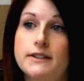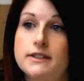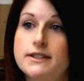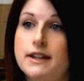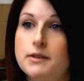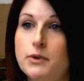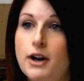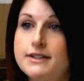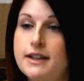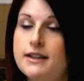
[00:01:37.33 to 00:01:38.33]
the design
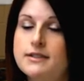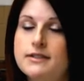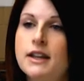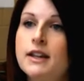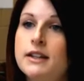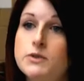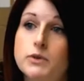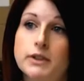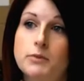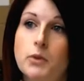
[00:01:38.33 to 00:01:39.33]
process is
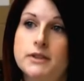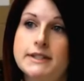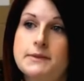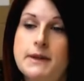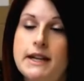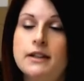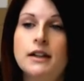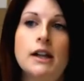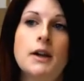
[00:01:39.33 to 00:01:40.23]
really important to me.